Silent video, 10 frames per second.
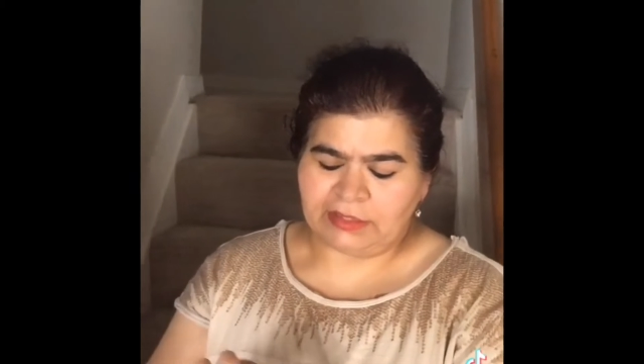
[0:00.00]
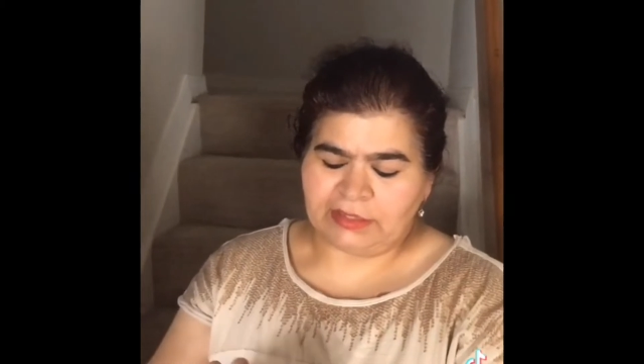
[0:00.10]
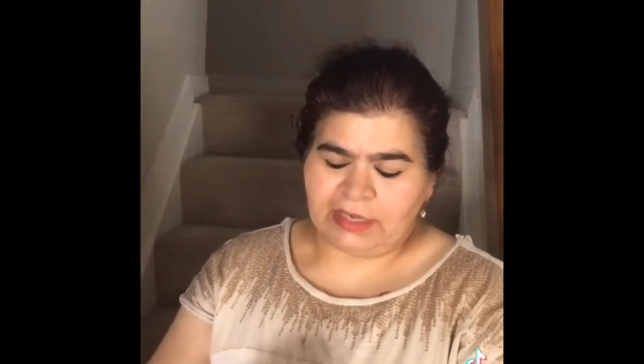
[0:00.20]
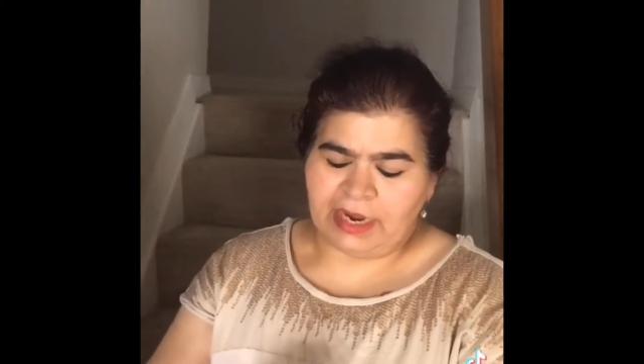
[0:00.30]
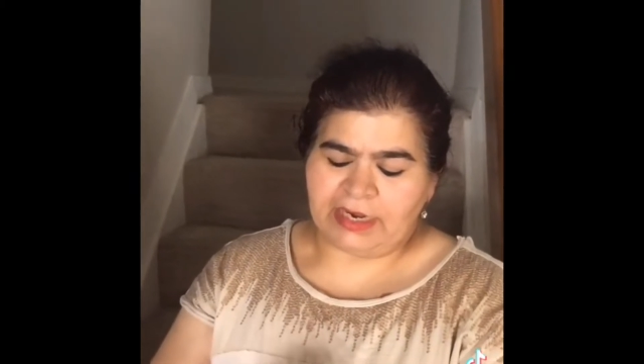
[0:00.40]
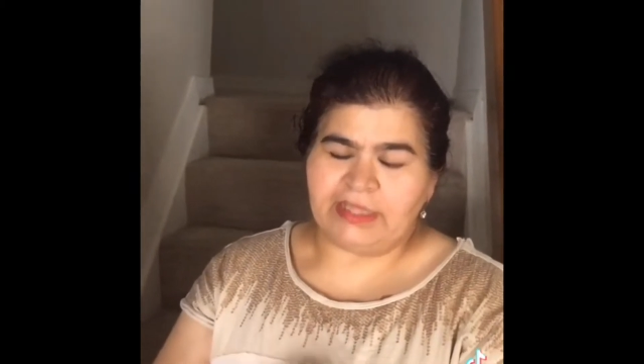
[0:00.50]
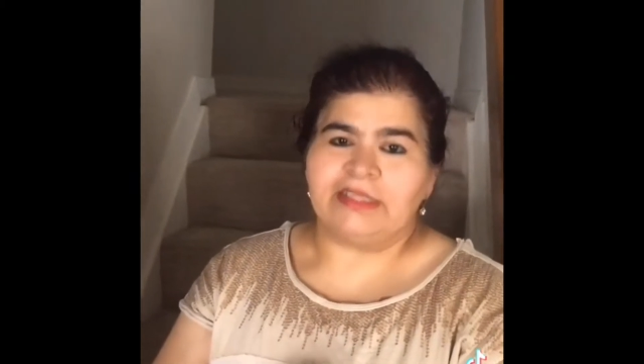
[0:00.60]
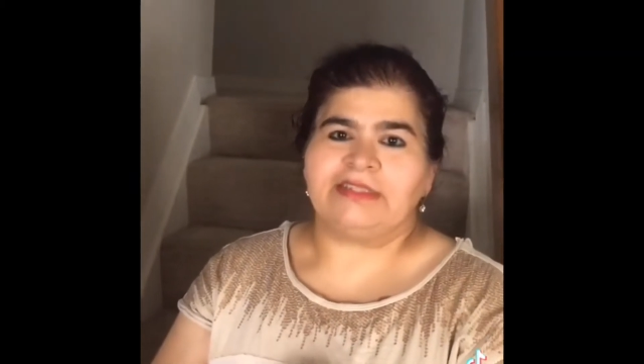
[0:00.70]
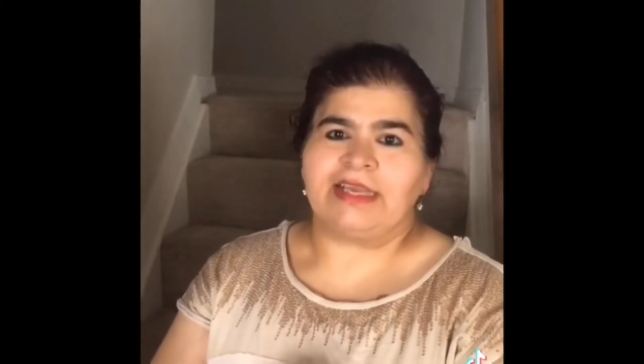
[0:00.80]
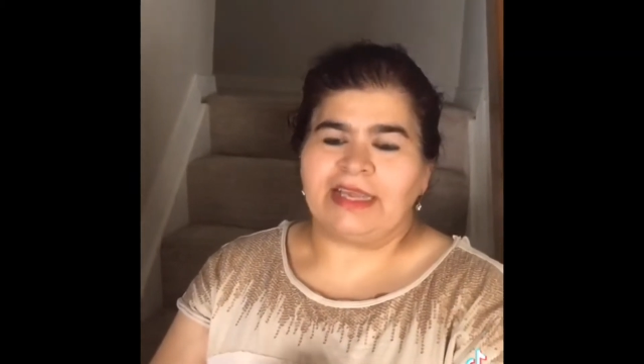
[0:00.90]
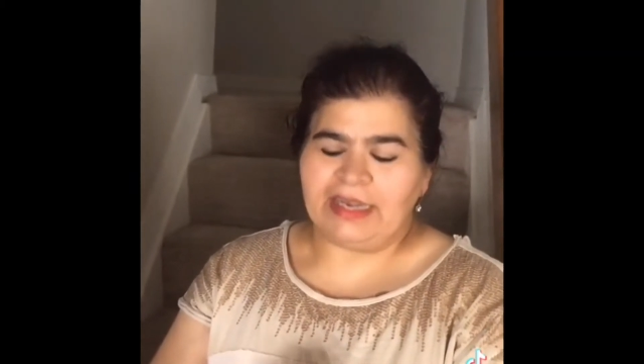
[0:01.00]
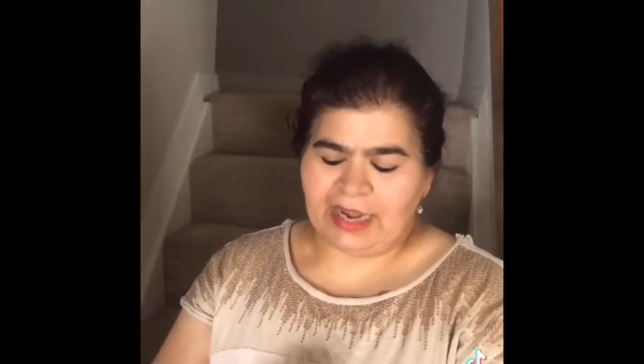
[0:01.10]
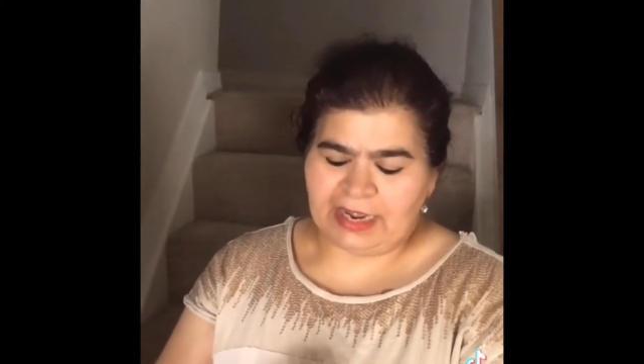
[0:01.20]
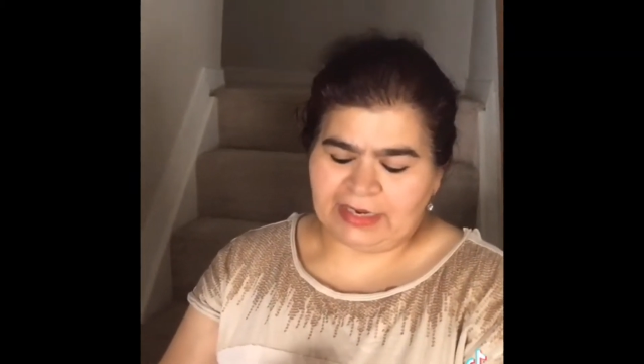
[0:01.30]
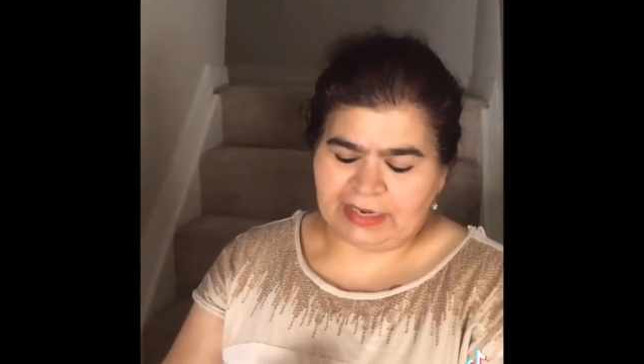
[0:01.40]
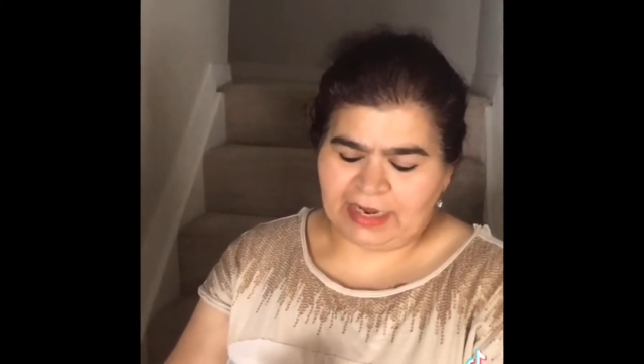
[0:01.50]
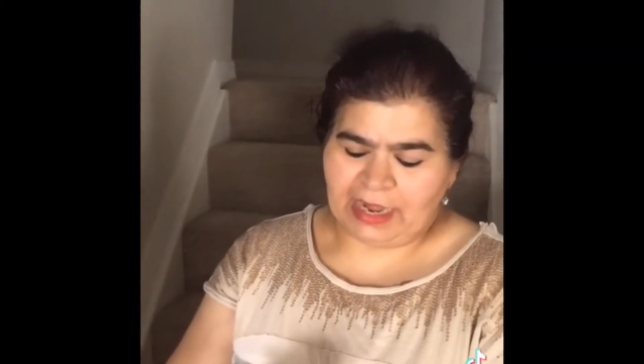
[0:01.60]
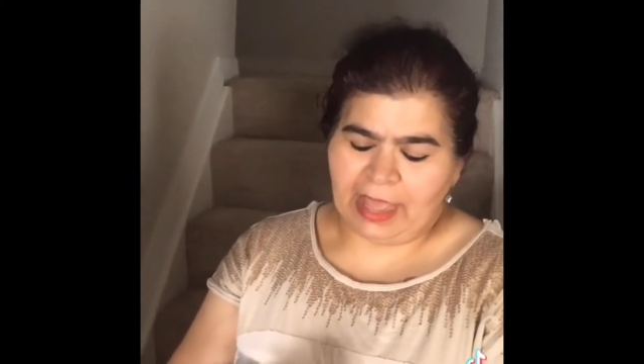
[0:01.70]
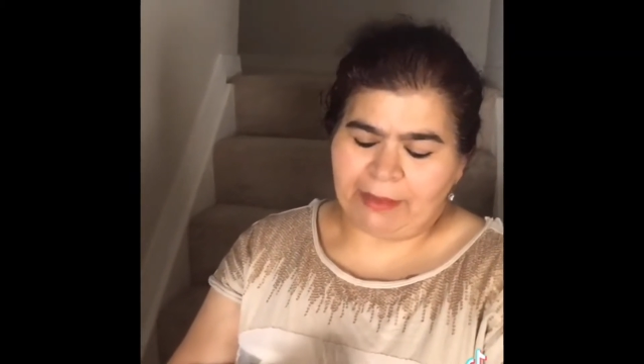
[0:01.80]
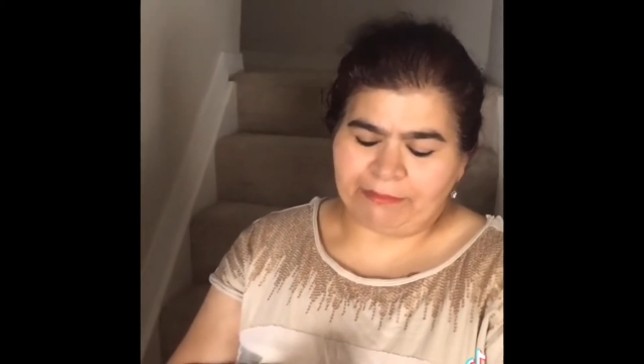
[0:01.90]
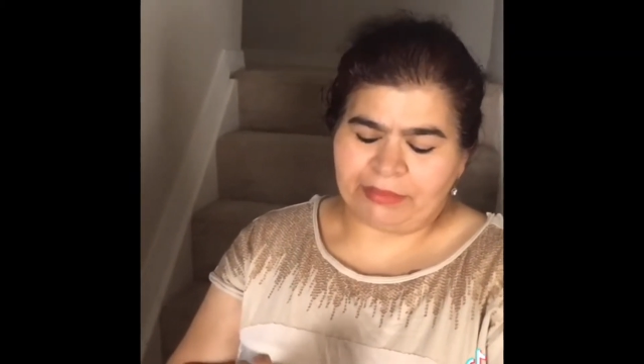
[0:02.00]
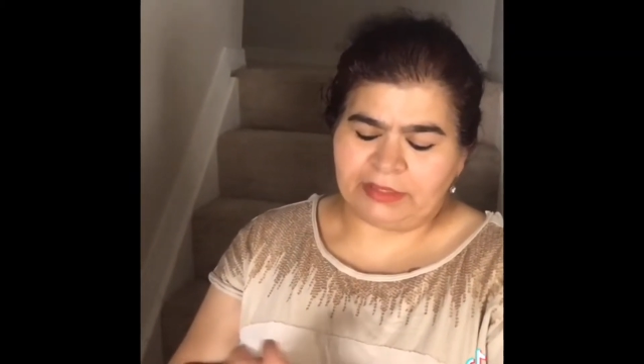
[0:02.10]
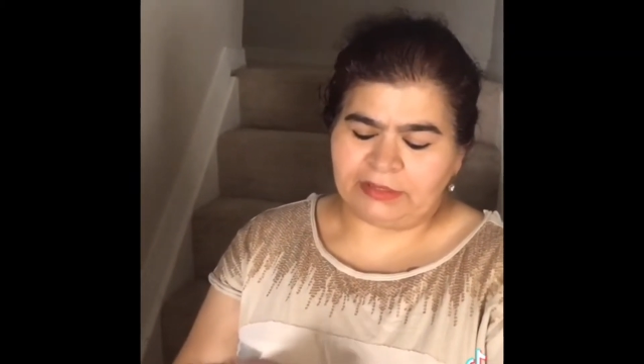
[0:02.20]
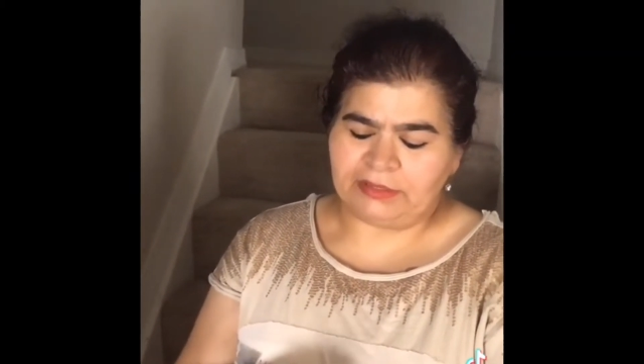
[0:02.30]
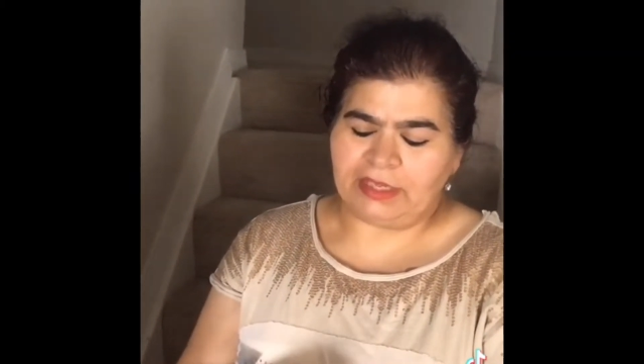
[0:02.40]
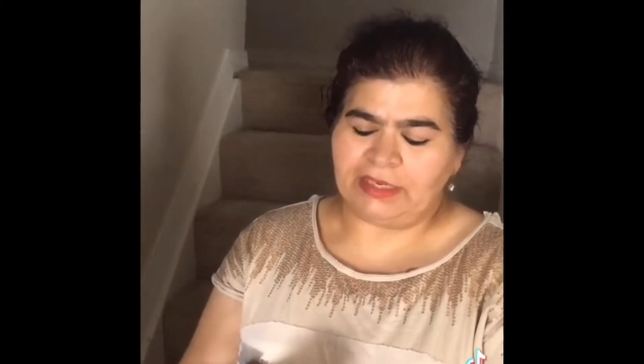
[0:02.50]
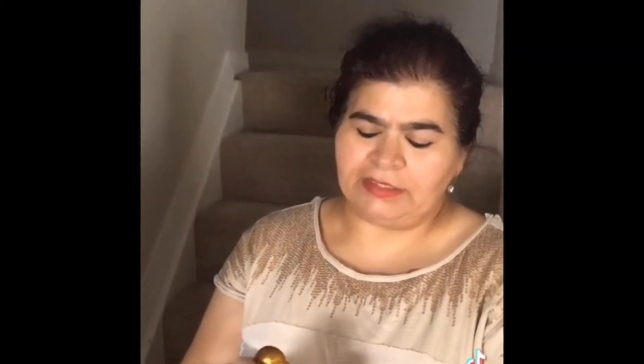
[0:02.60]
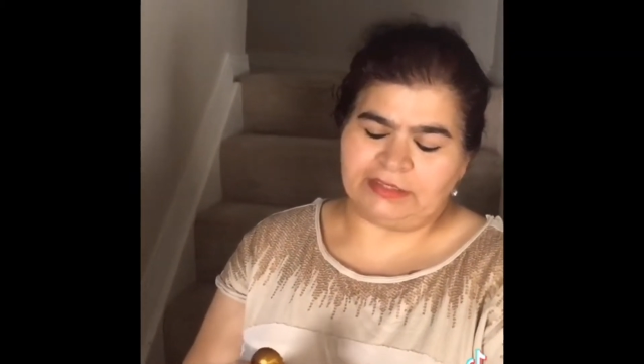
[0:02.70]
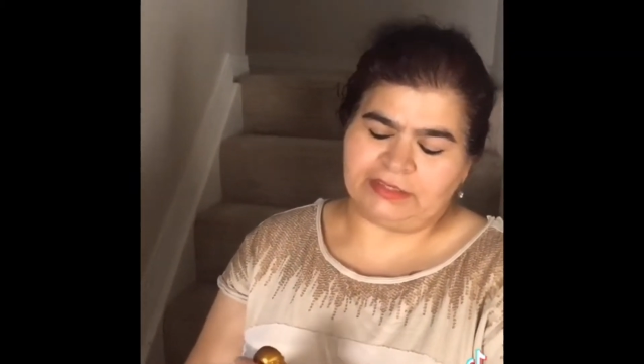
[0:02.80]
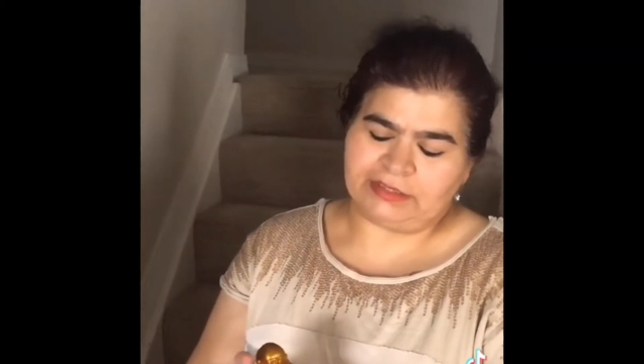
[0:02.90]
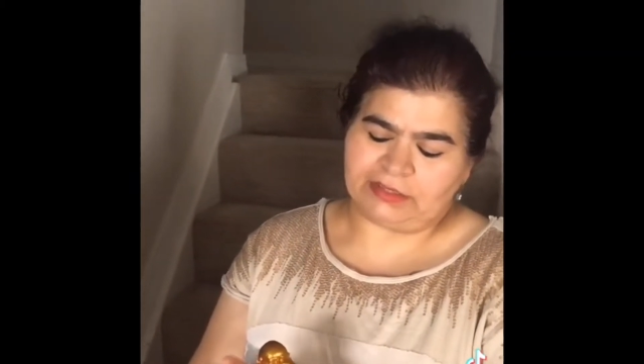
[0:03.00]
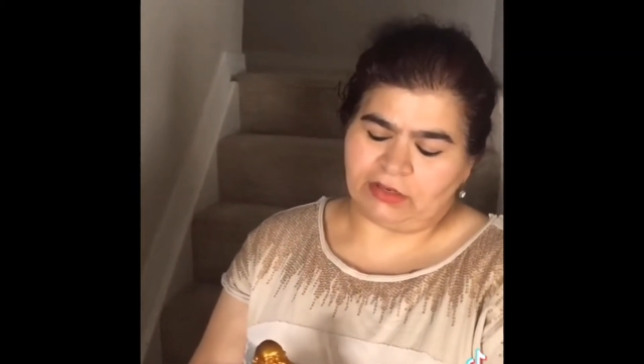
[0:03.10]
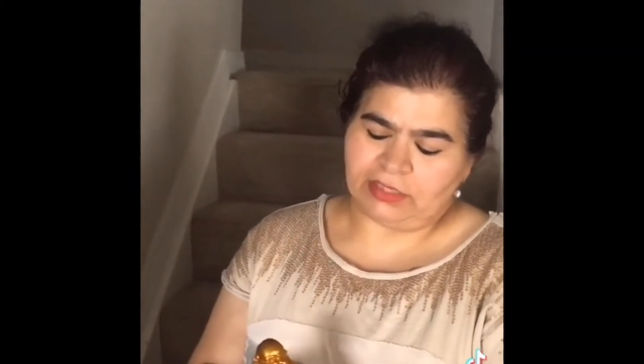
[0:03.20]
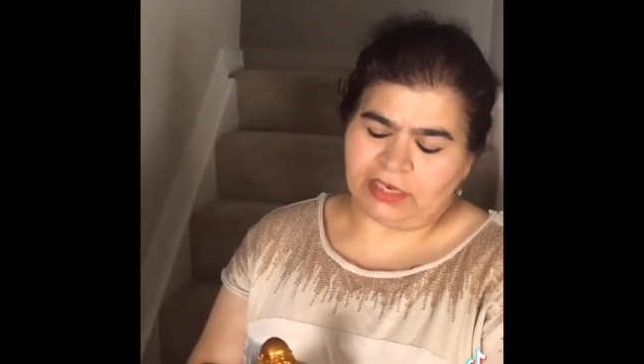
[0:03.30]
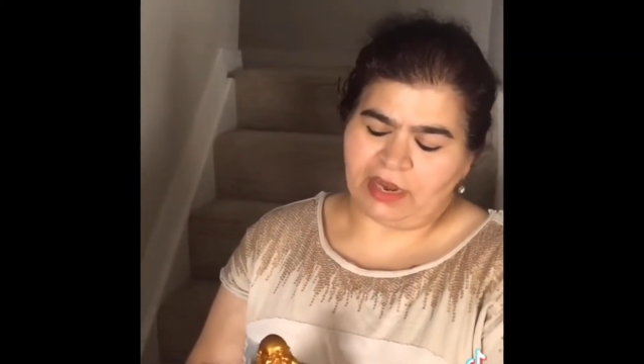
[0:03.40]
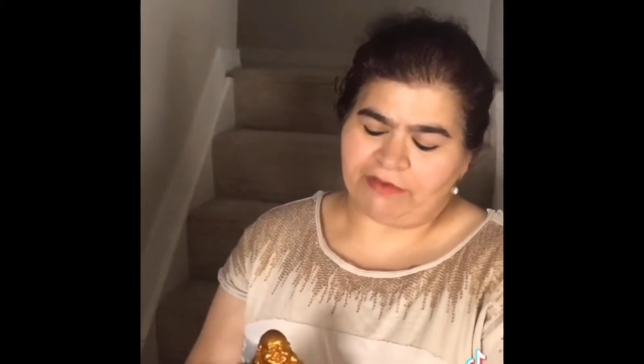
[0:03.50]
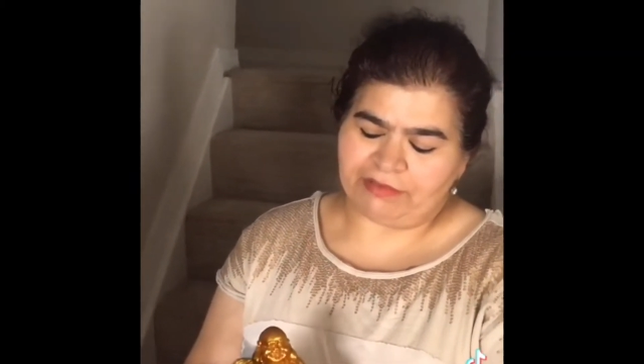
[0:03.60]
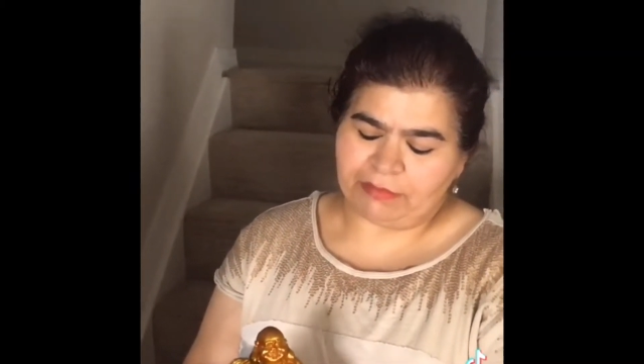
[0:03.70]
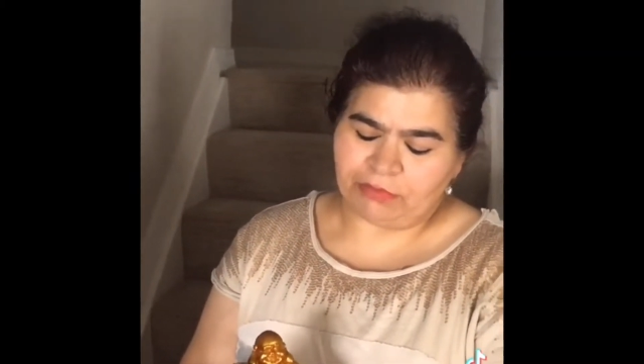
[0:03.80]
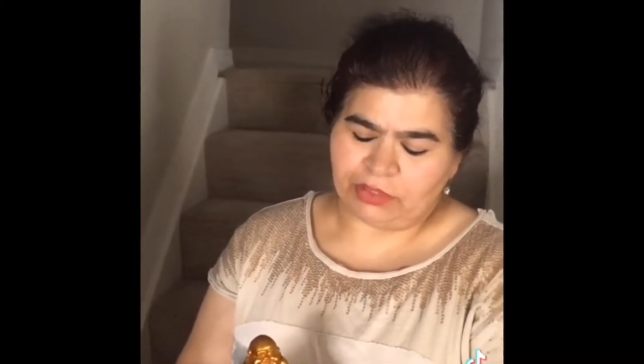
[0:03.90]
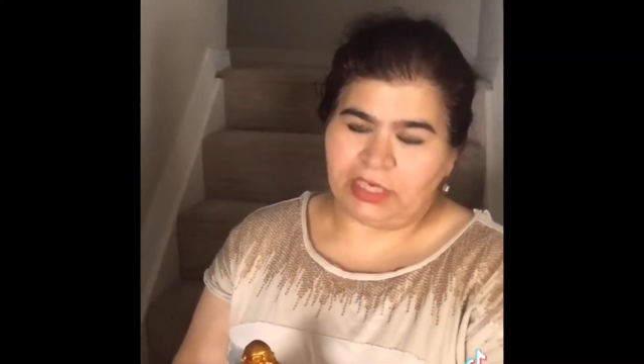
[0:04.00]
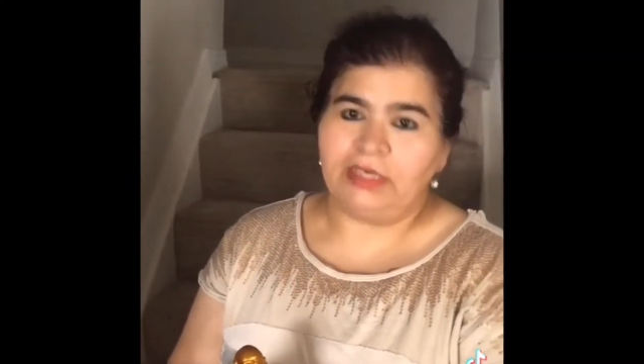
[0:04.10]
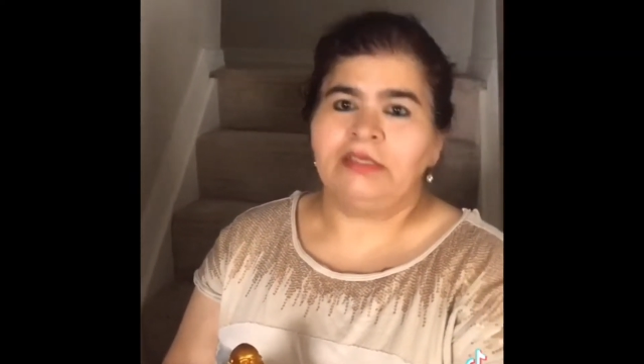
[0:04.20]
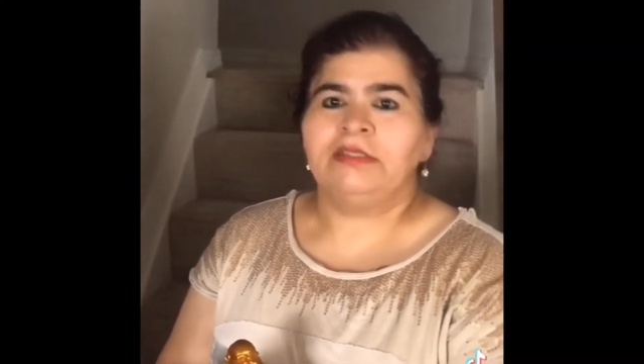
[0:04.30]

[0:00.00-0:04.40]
And in the second hand, a lamp. And this is called the laughing Buddha.